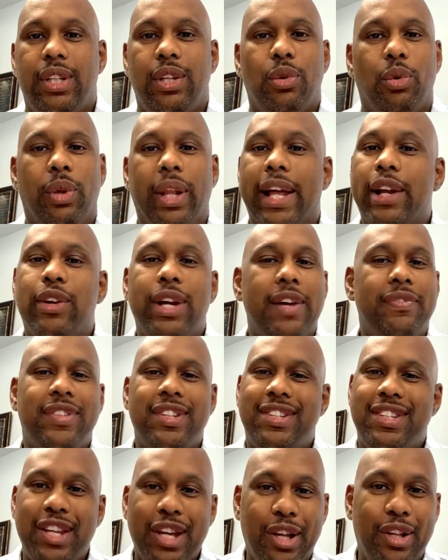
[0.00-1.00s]
Well, I don't have
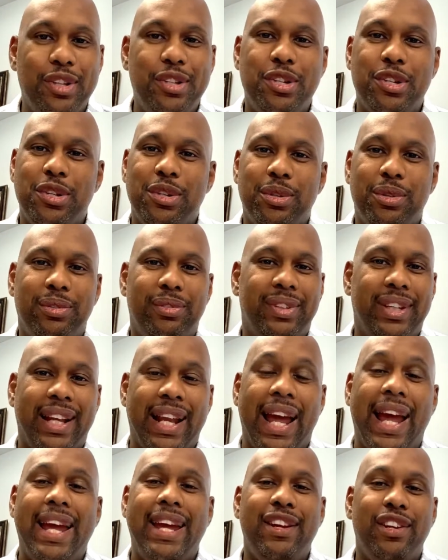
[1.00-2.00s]
to tell you
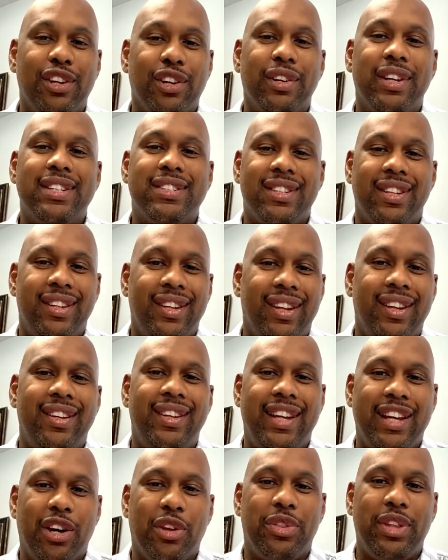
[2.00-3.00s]
that anger is an
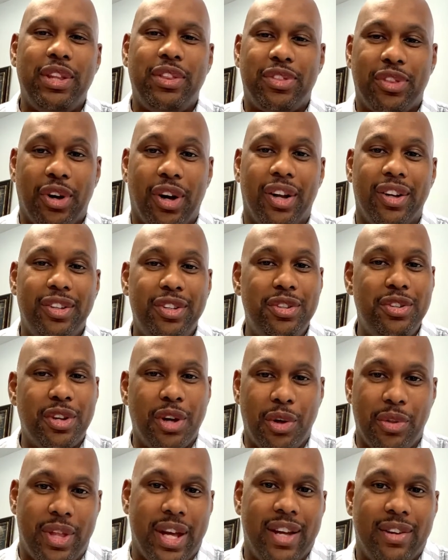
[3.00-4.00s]
unhealthy thought. You
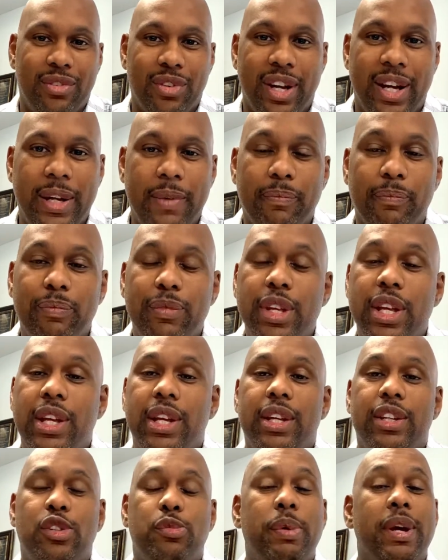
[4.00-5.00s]
know that, right?
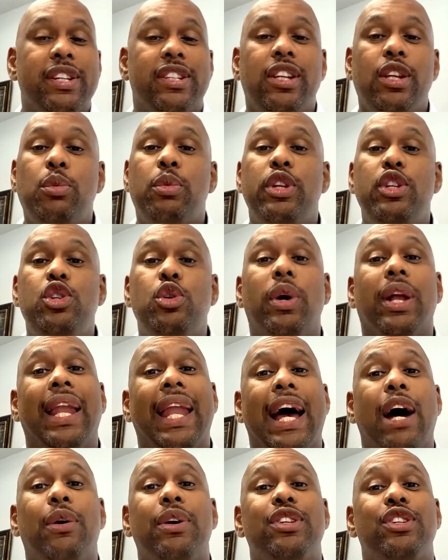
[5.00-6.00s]
Especially when you
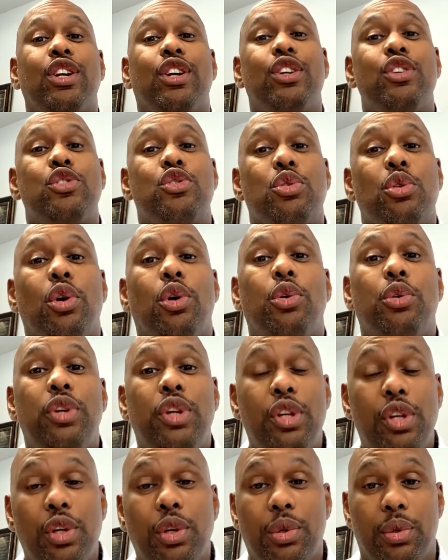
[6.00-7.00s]
allow it to control
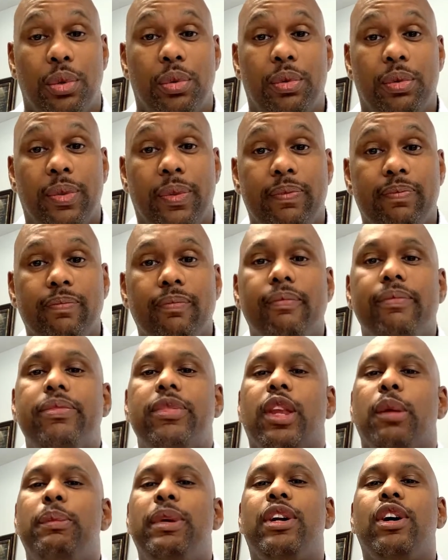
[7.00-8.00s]
you.
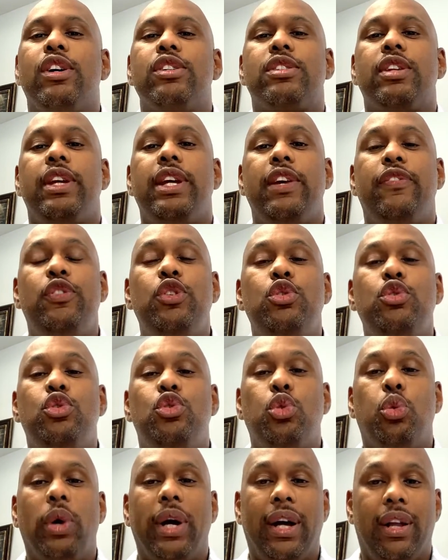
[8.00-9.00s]
Because if you
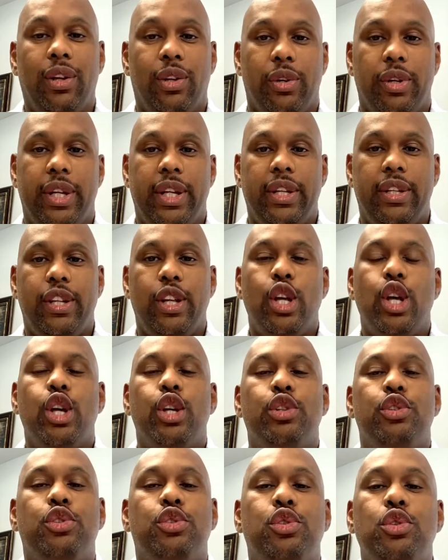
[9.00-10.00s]
dwell on it,
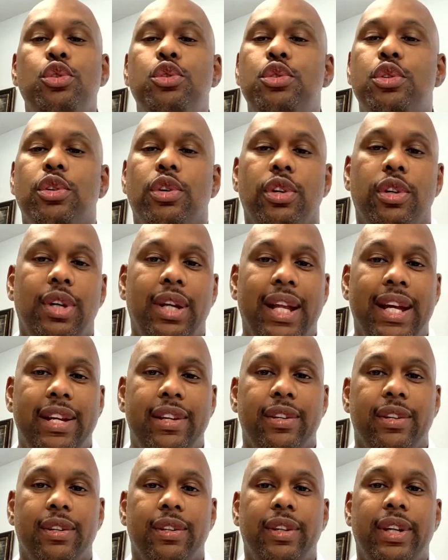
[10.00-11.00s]
sooner or
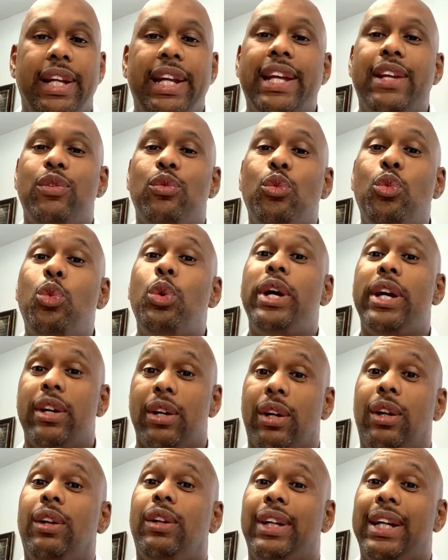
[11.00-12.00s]
later, it
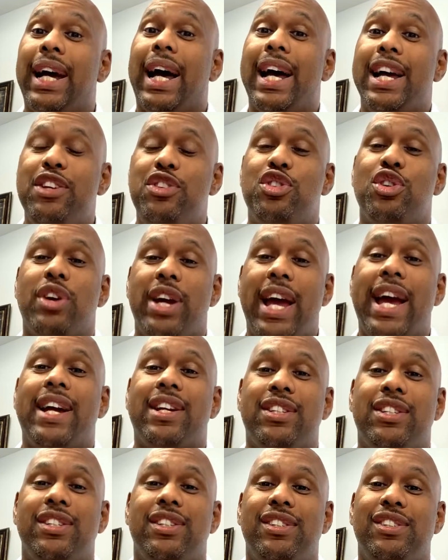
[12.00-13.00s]
will guide your
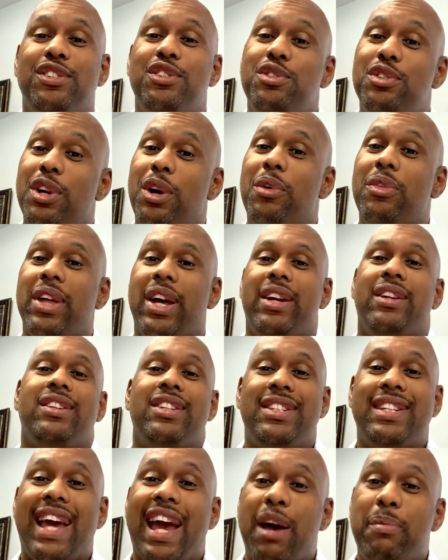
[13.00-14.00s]
actions. You know that.
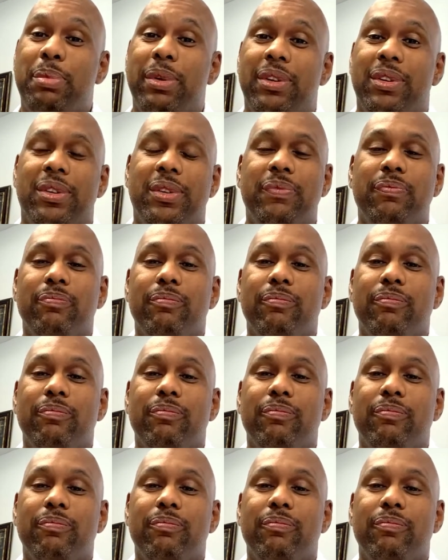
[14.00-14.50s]
It's happened.